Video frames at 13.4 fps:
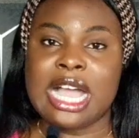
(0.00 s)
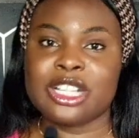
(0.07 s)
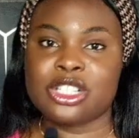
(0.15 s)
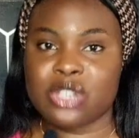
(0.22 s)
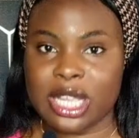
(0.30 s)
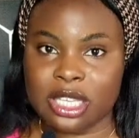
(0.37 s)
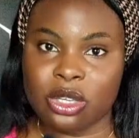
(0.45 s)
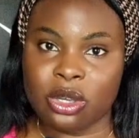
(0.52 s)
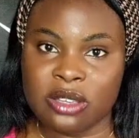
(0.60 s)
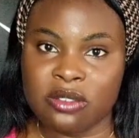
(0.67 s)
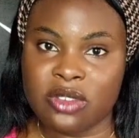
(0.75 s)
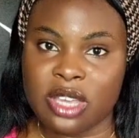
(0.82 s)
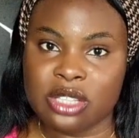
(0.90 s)
and track your
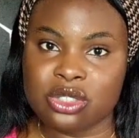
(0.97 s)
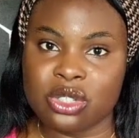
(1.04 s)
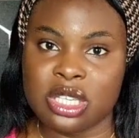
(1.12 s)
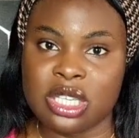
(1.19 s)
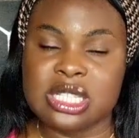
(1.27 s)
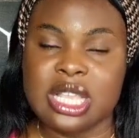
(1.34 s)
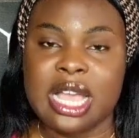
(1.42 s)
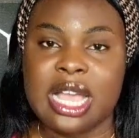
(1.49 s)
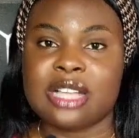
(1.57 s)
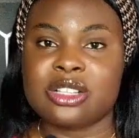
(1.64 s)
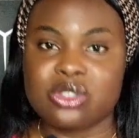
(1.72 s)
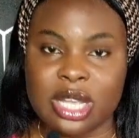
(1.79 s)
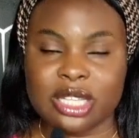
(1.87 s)
inventories
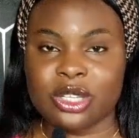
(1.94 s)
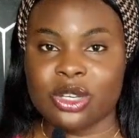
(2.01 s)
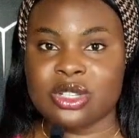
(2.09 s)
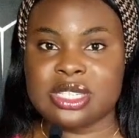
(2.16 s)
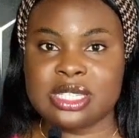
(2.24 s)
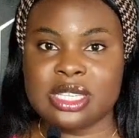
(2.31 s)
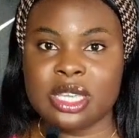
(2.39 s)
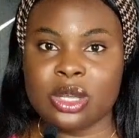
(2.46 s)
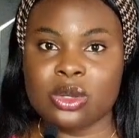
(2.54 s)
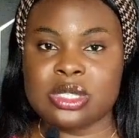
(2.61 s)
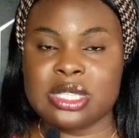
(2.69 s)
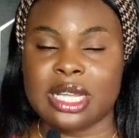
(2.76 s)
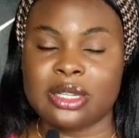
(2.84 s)
and track your
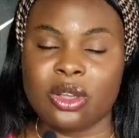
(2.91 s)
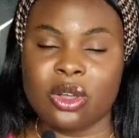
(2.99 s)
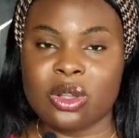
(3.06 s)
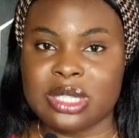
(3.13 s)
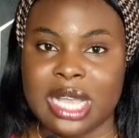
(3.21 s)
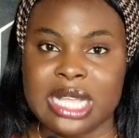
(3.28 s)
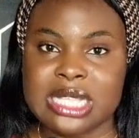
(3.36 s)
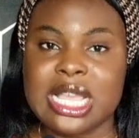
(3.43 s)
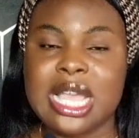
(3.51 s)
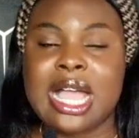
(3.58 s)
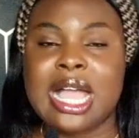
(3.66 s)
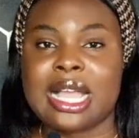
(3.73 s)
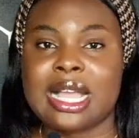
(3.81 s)
sales and all that.
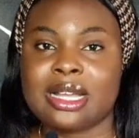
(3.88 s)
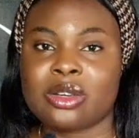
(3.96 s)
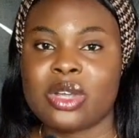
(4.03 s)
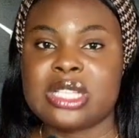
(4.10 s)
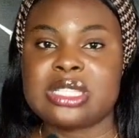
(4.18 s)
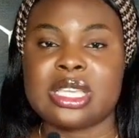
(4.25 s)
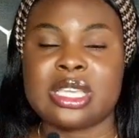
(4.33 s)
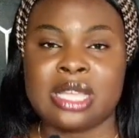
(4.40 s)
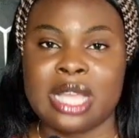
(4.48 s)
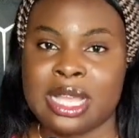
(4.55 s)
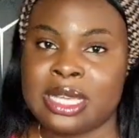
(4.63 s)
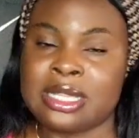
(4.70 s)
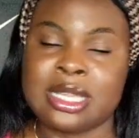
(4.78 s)
I can create
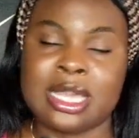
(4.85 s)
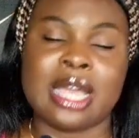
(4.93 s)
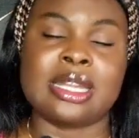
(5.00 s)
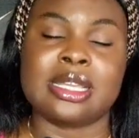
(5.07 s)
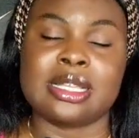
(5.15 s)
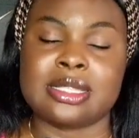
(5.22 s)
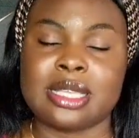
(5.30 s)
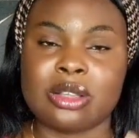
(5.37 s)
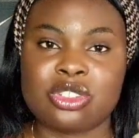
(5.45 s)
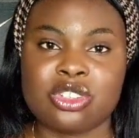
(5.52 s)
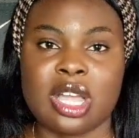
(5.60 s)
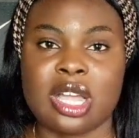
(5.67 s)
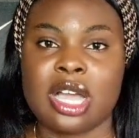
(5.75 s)
an Excel
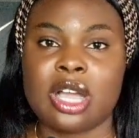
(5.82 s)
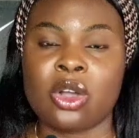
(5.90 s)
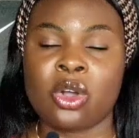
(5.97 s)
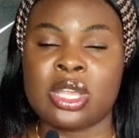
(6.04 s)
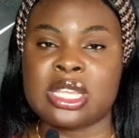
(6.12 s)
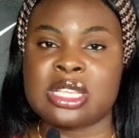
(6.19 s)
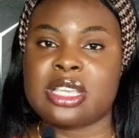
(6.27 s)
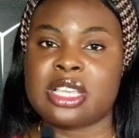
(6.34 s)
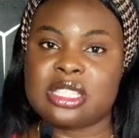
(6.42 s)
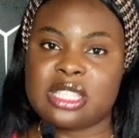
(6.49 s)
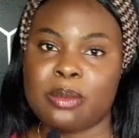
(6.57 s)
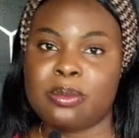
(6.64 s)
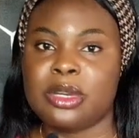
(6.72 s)
tracker or an Excel
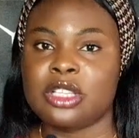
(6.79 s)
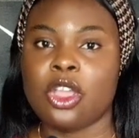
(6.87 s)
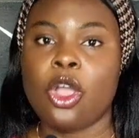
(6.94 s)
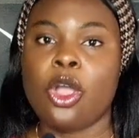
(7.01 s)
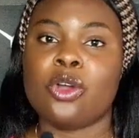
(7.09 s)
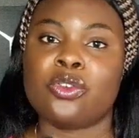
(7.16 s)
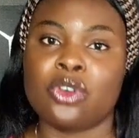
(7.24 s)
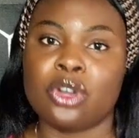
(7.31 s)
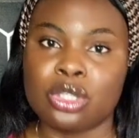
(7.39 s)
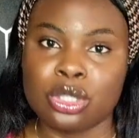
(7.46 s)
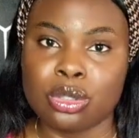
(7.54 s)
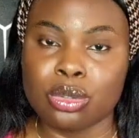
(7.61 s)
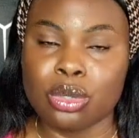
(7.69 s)
template for
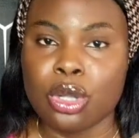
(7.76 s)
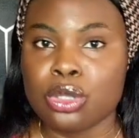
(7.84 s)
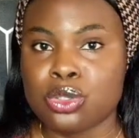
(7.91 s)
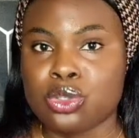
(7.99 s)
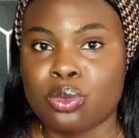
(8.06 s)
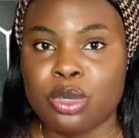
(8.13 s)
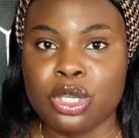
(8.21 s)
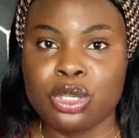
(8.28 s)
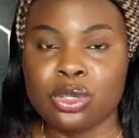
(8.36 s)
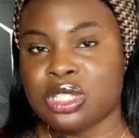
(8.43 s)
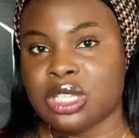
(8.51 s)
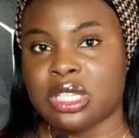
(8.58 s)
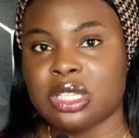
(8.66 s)
you to be
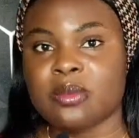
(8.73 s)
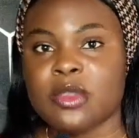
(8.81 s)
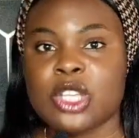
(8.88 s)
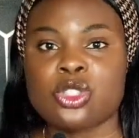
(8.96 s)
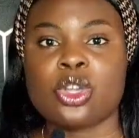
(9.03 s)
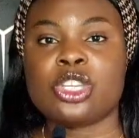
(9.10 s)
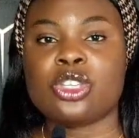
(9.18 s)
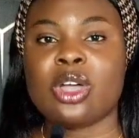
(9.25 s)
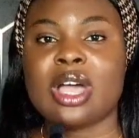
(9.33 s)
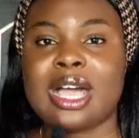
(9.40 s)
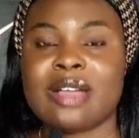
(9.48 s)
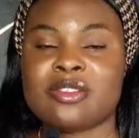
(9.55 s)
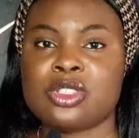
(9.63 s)
using, so you
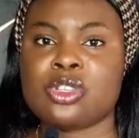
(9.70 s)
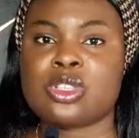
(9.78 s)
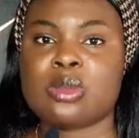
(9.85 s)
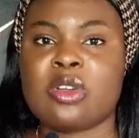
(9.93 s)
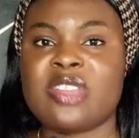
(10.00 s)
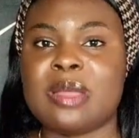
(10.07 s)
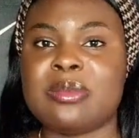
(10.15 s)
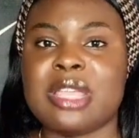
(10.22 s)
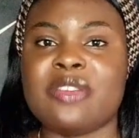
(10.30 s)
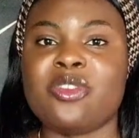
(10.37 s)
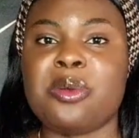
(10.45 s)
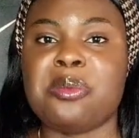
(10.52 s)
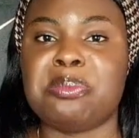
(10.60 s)
don't have to know. Some of them, they
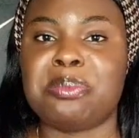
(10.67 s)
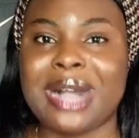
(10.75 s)
even